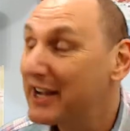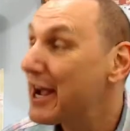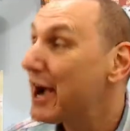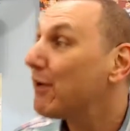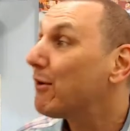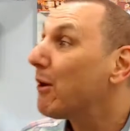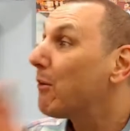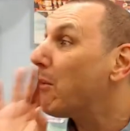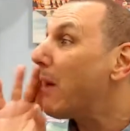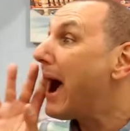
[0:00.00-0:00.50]

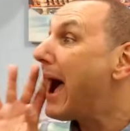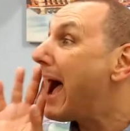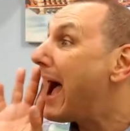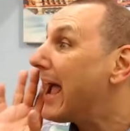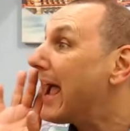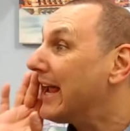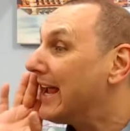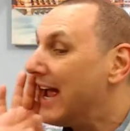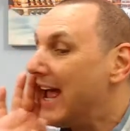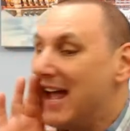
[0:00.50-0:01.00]
Go
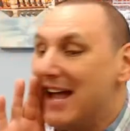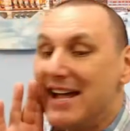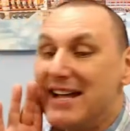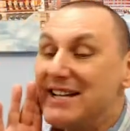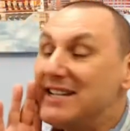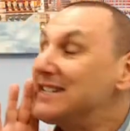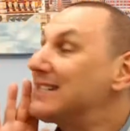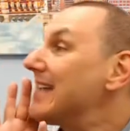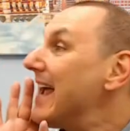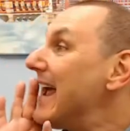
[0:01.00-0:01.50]
away.
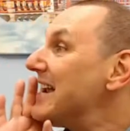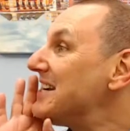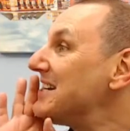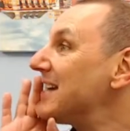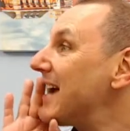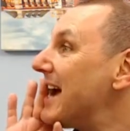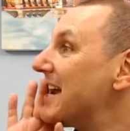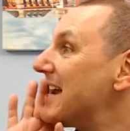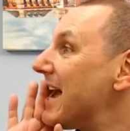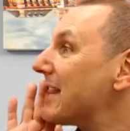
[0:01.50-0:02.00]
Send
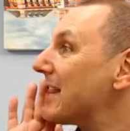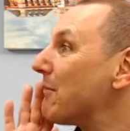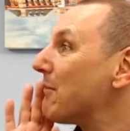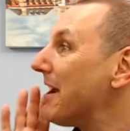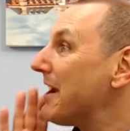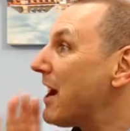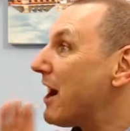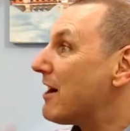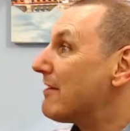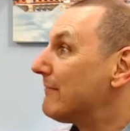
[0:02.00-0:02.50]
another
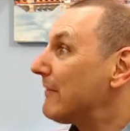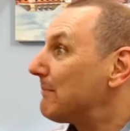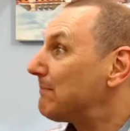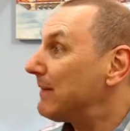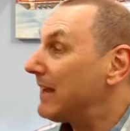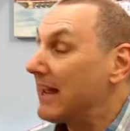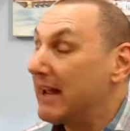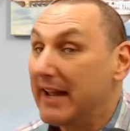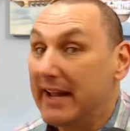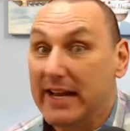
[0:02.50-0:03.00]
one over,
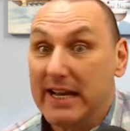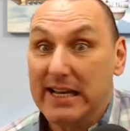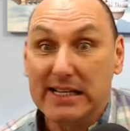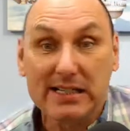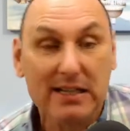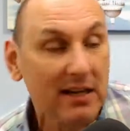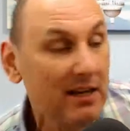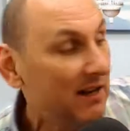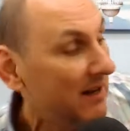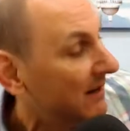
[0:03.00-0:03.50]

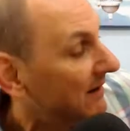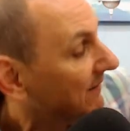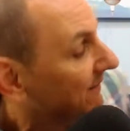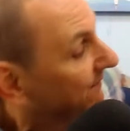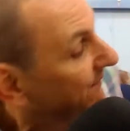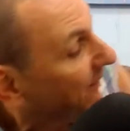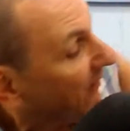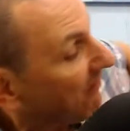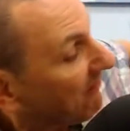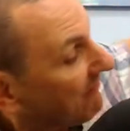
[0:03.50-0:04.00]
please.
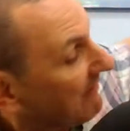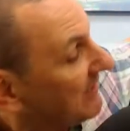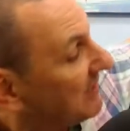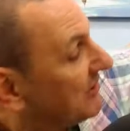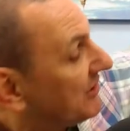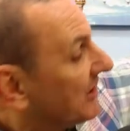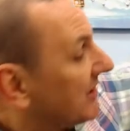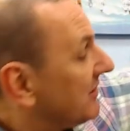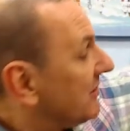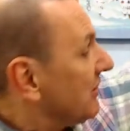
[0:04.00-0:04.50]
4
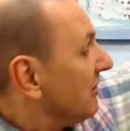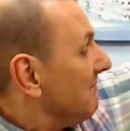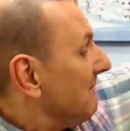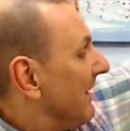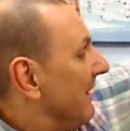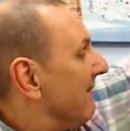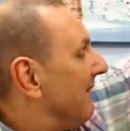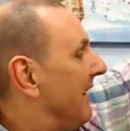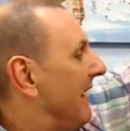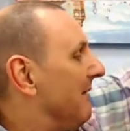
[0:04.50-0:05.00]
inches. Do me
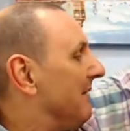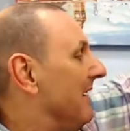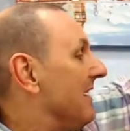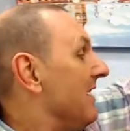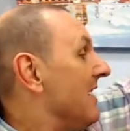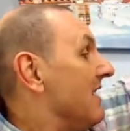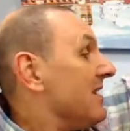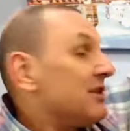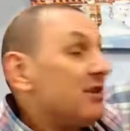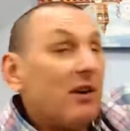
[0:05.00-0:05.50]
a favour.
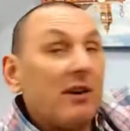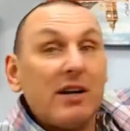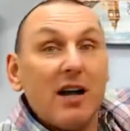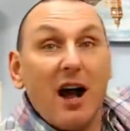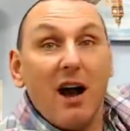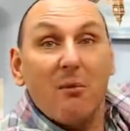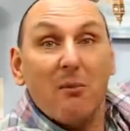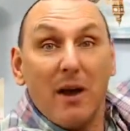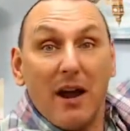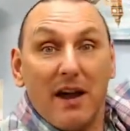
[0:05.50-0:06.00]
So I
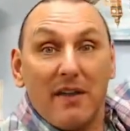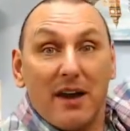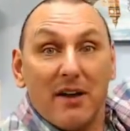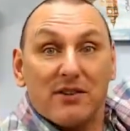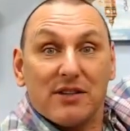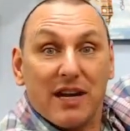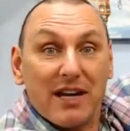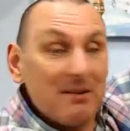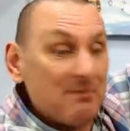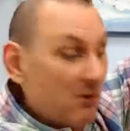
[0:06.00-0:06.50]
can't wear
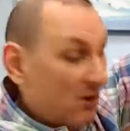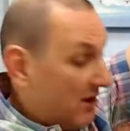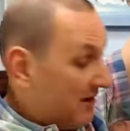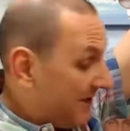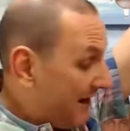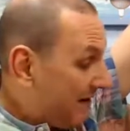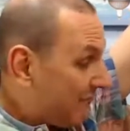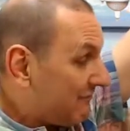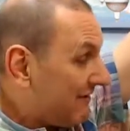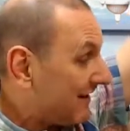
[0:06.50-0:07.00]
those anymore. And
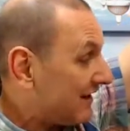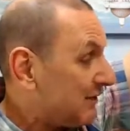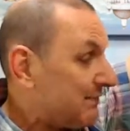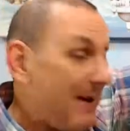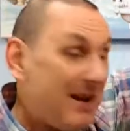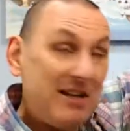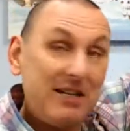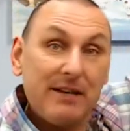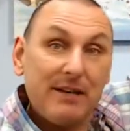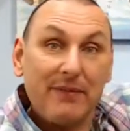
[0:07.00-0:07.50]
they were
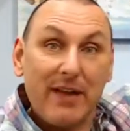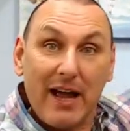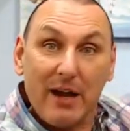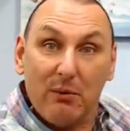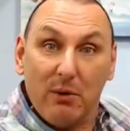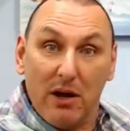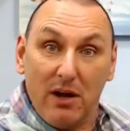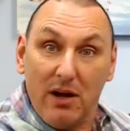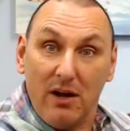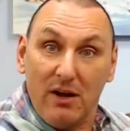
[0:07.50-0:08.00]
expensive, they
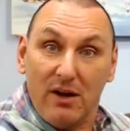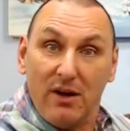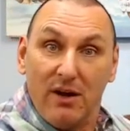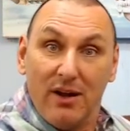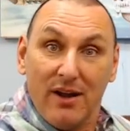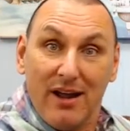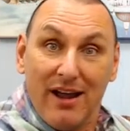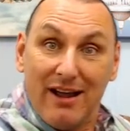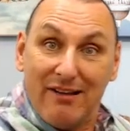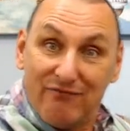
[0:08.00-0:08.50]
were.
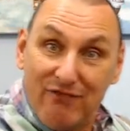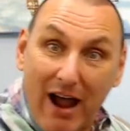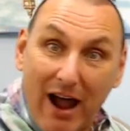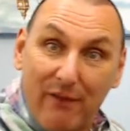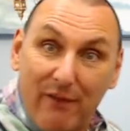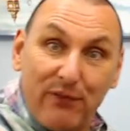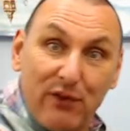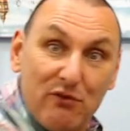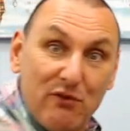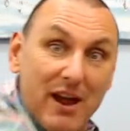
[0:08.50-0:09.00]

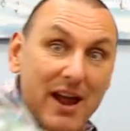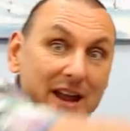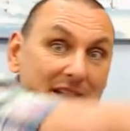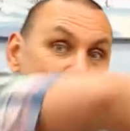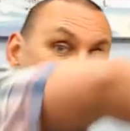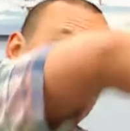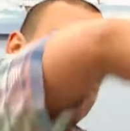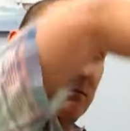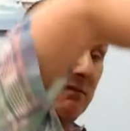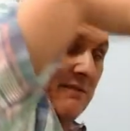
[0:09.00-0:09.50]
Ralph
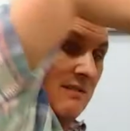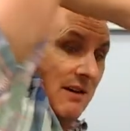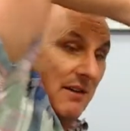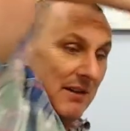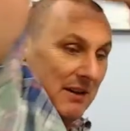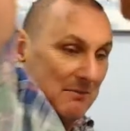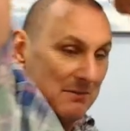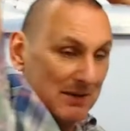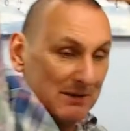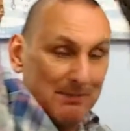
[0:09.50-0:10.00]
Lauren. I
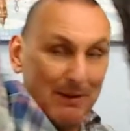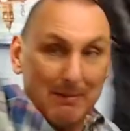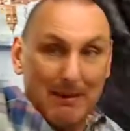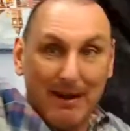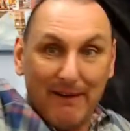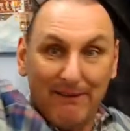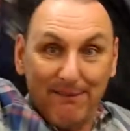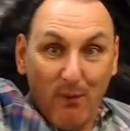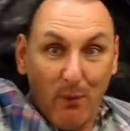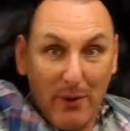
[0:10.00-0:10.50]
think it must be
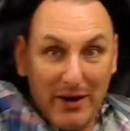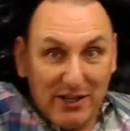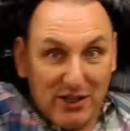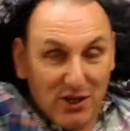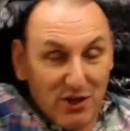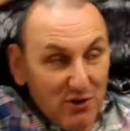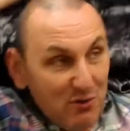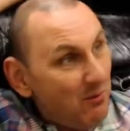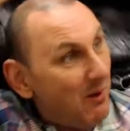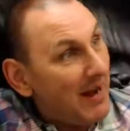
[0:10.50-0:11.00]
about
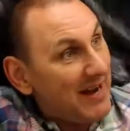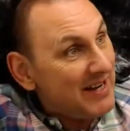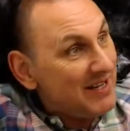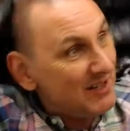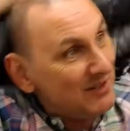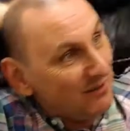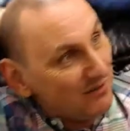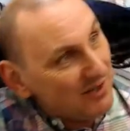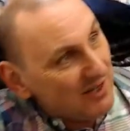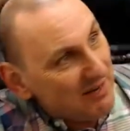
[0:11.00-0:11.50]
42
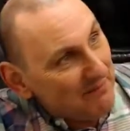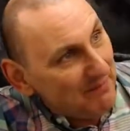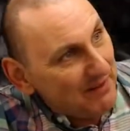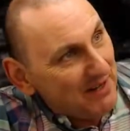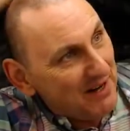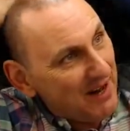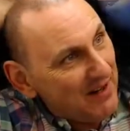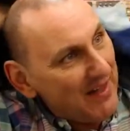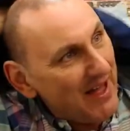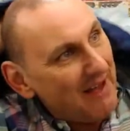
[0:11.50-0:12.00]
waist or something
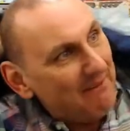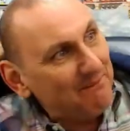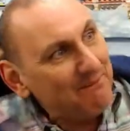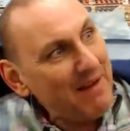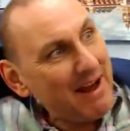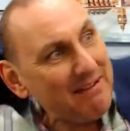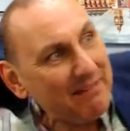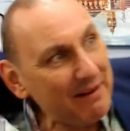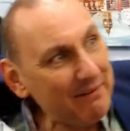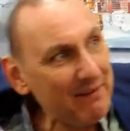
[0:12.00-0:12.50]
like that.
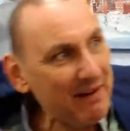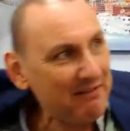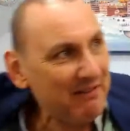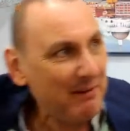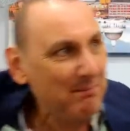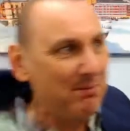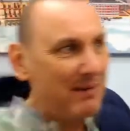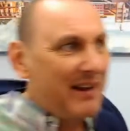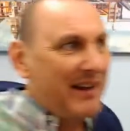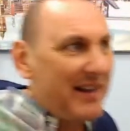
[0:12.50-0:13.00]
Very,
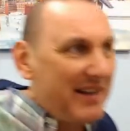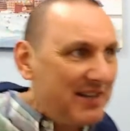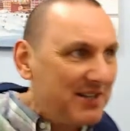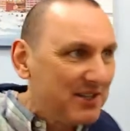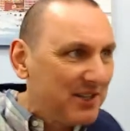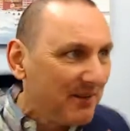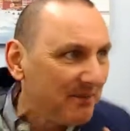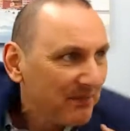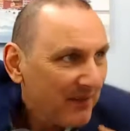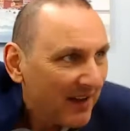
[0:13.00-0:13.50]
very pleased.